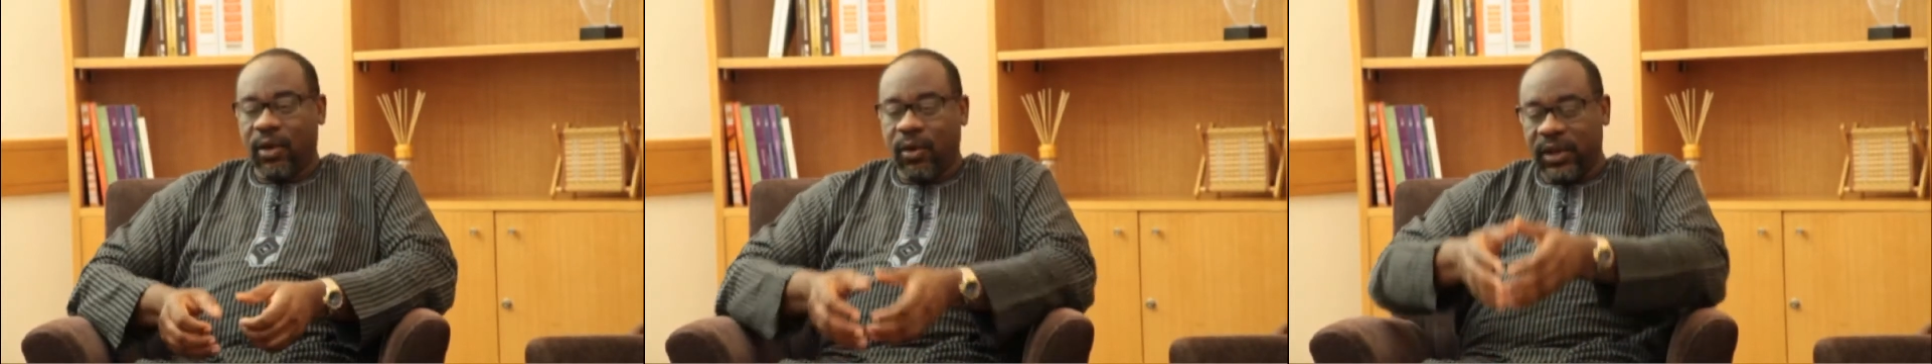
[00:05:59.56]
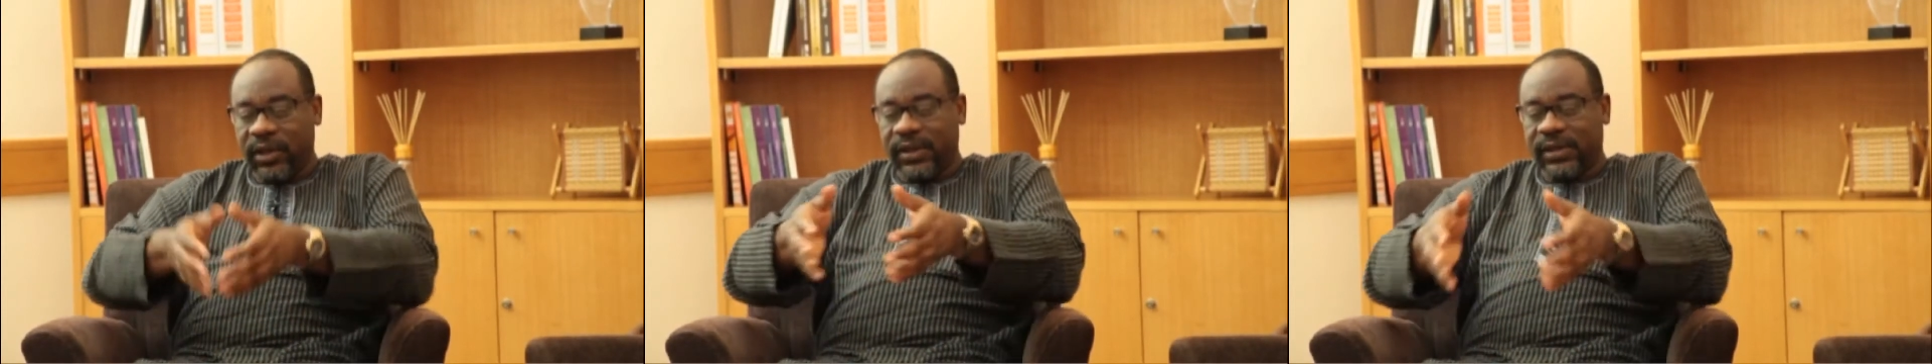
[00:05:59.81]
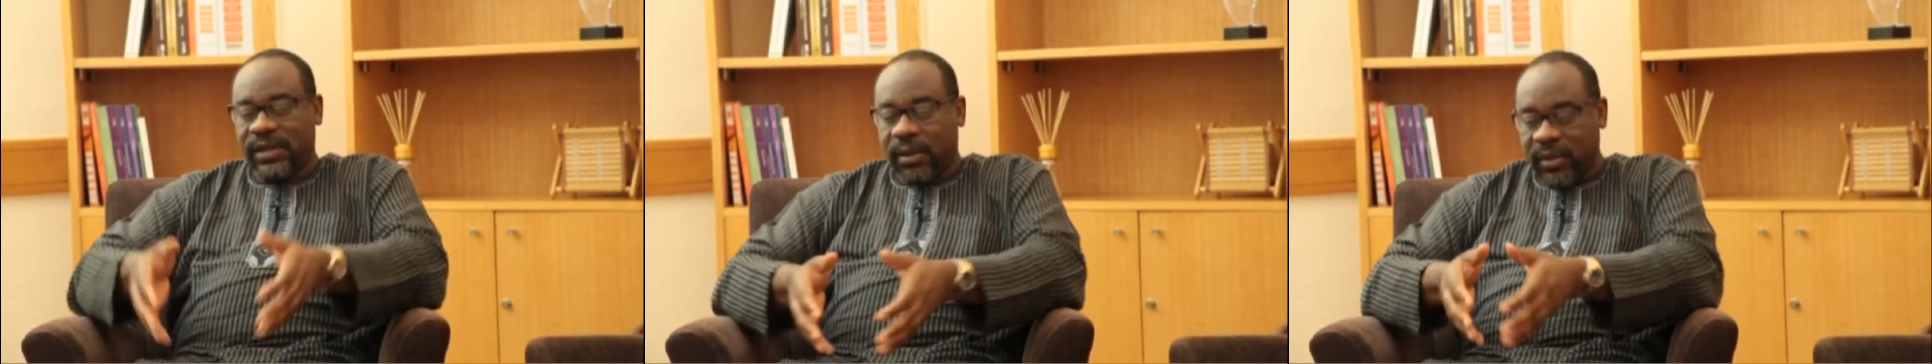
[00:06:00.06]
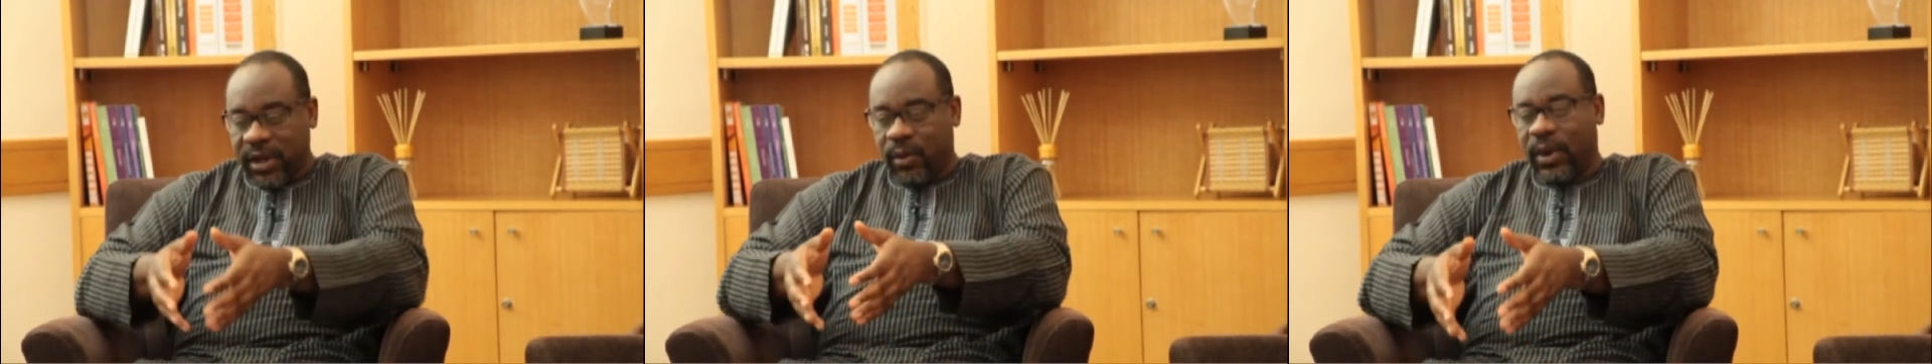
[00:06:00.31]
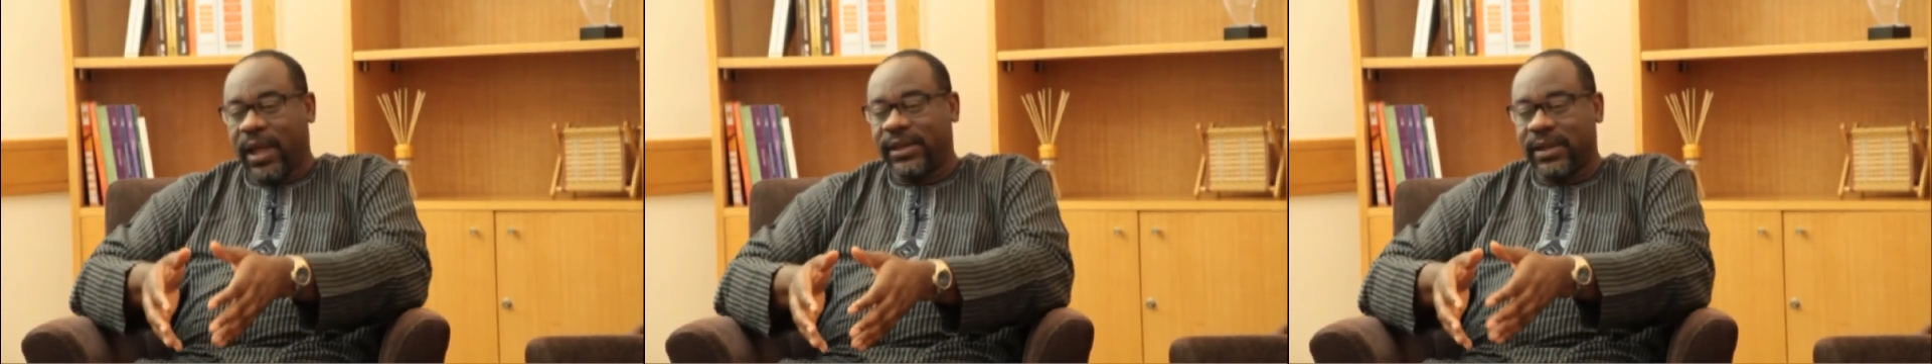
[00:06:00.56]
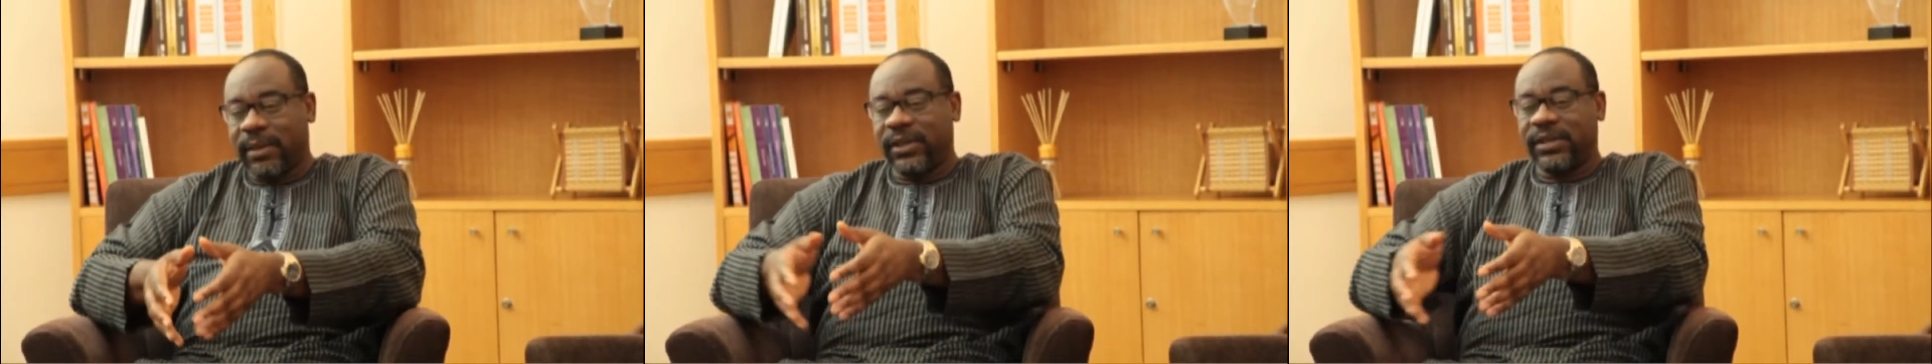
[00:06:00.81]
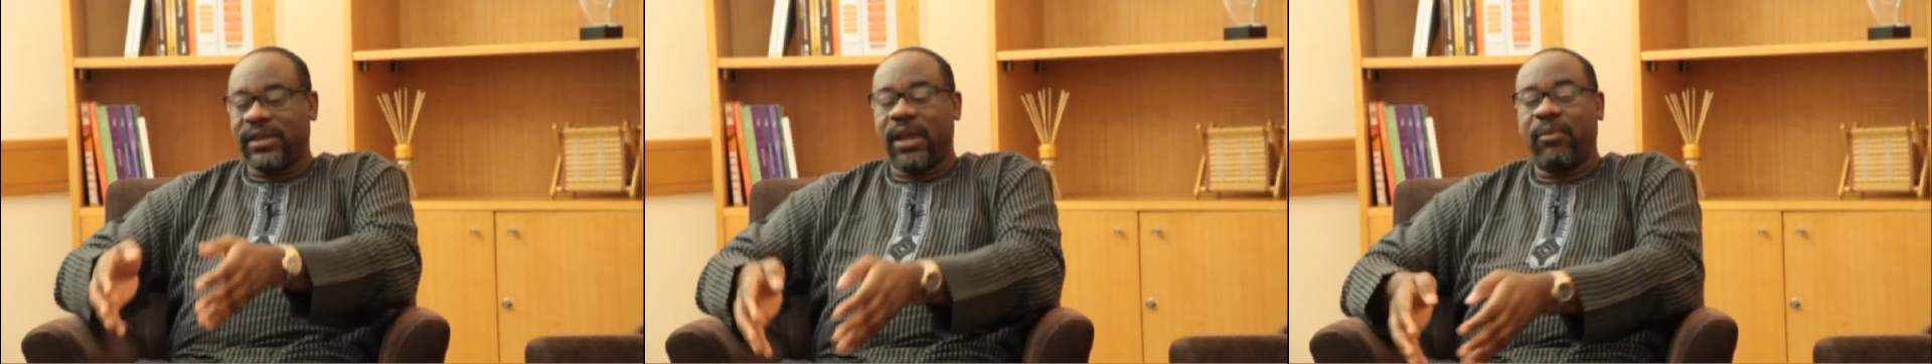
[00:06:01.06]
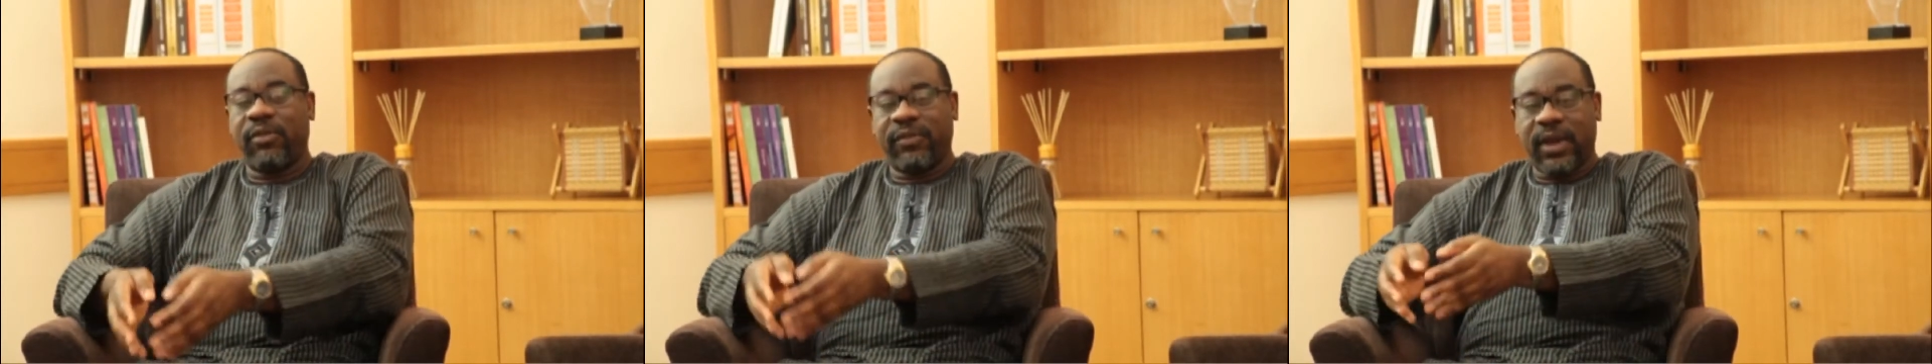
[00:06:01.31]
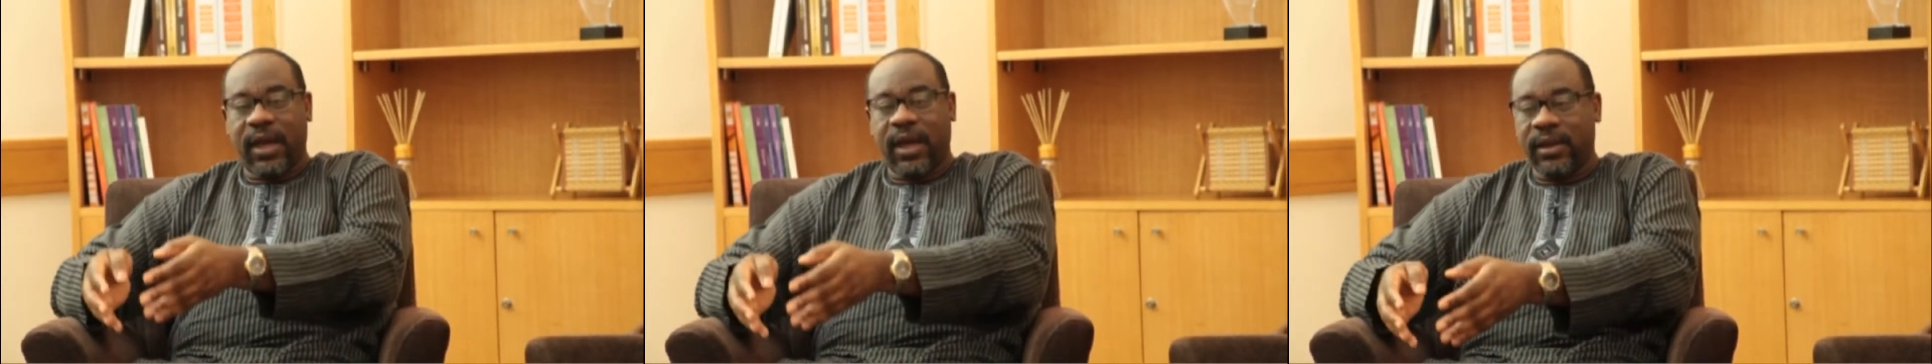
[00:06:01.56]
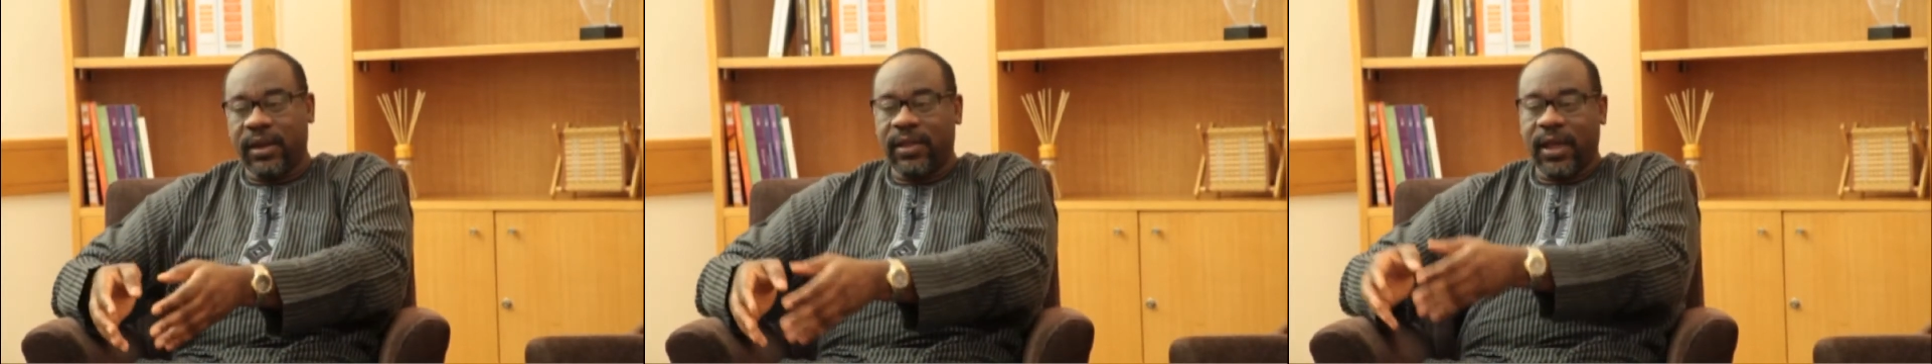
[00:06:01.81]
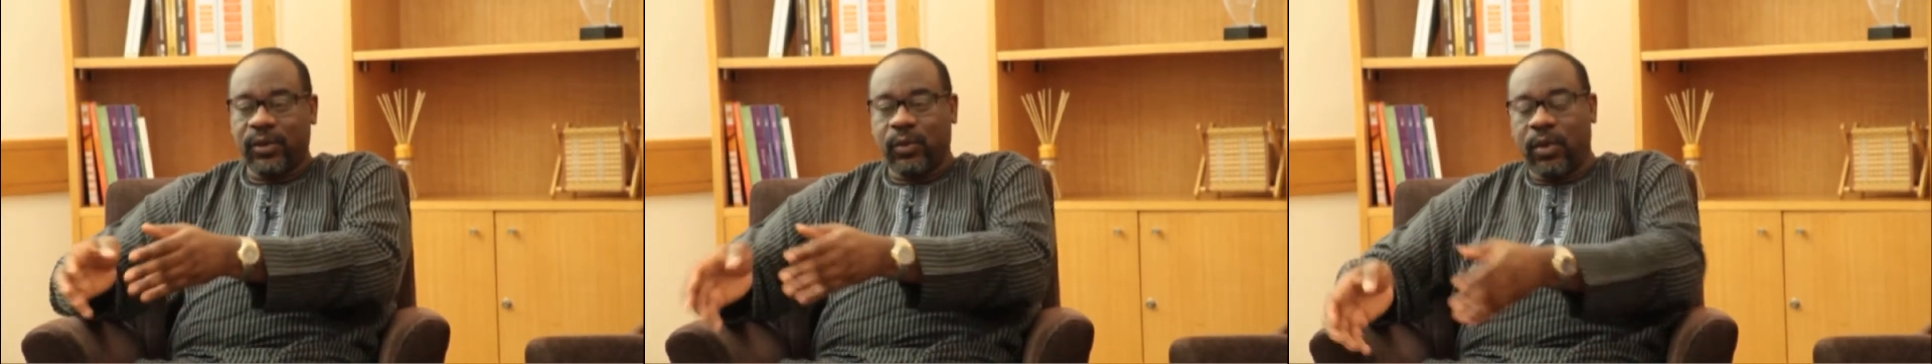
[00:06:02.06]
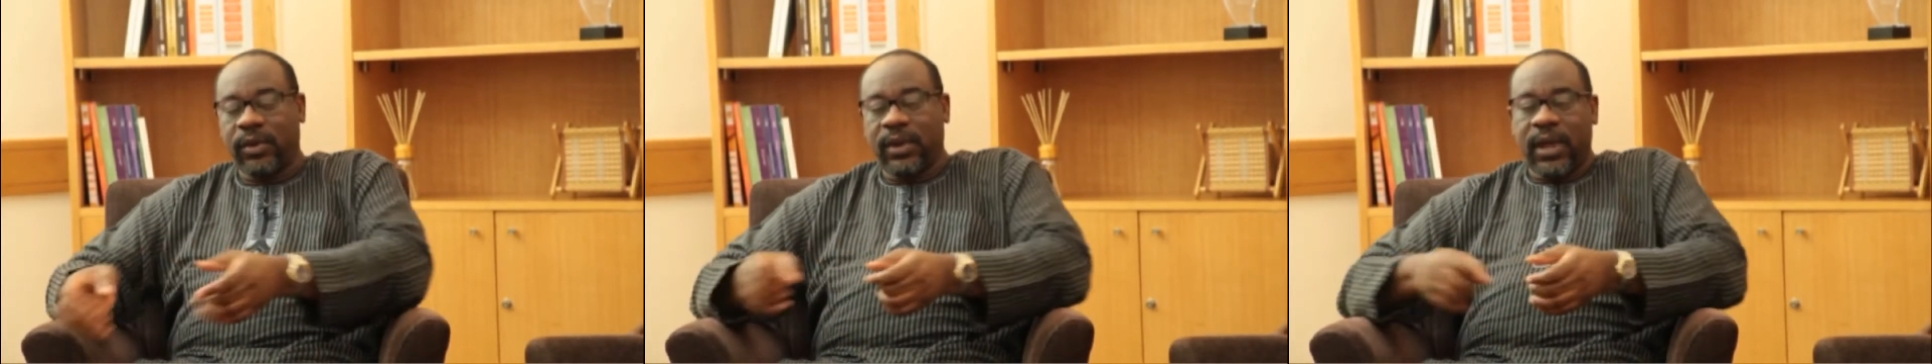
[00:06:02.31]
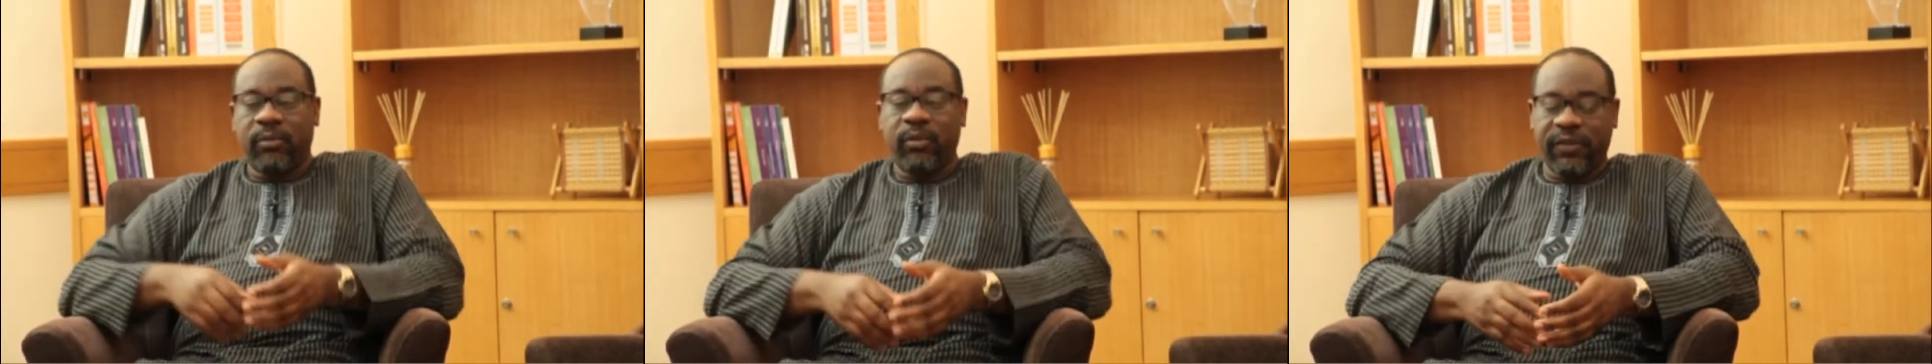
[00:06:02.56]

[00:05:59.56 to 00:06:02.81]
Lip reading: Only this terminal will accept this type of card and that one. And we